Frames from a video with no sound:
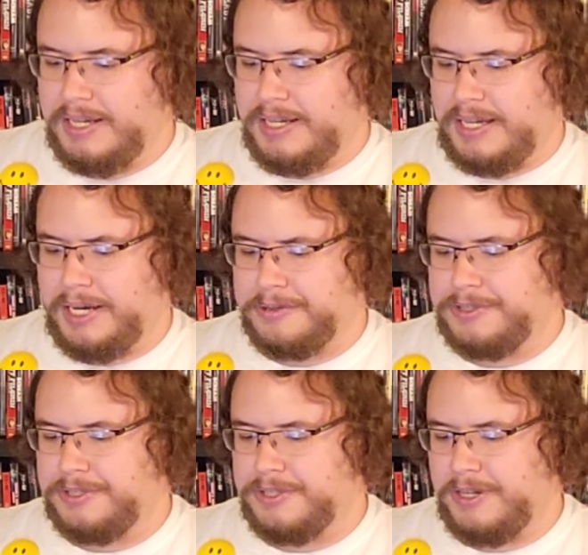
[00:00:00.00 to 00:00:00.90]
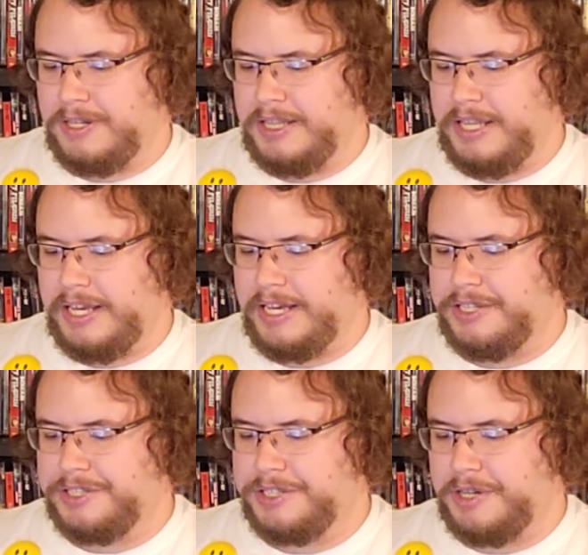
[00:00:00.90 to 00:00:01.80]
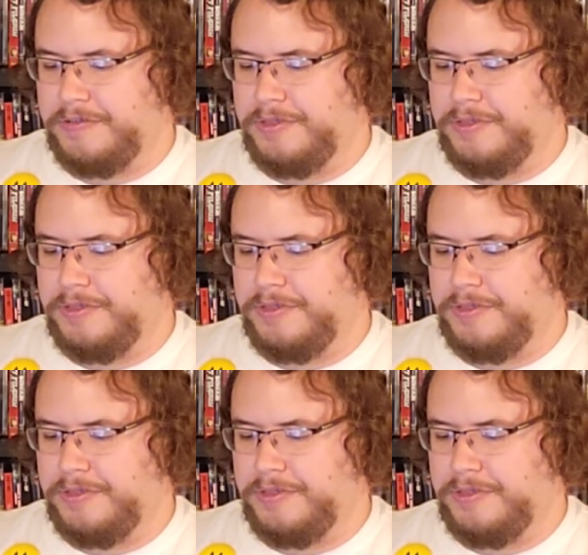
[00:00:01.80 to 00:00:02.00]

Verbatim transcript: House on the Edge of the